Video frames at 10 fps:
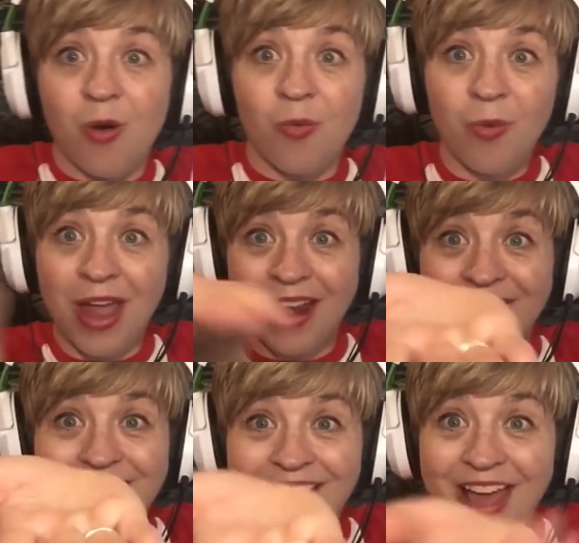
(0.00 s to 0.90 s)

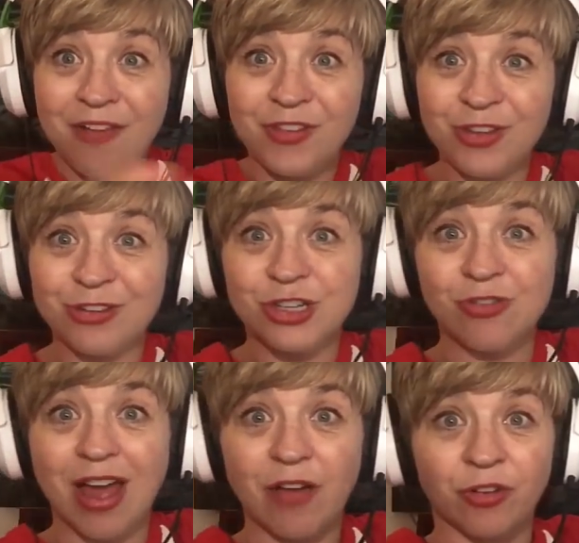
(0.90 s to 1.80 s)
Where have you
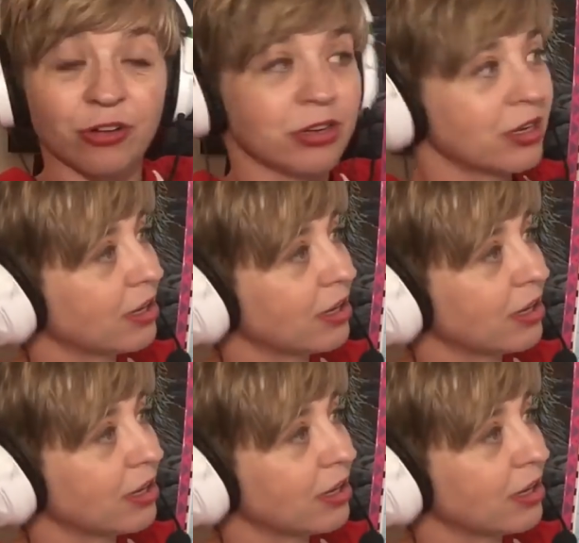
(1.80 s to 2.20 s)
traveled?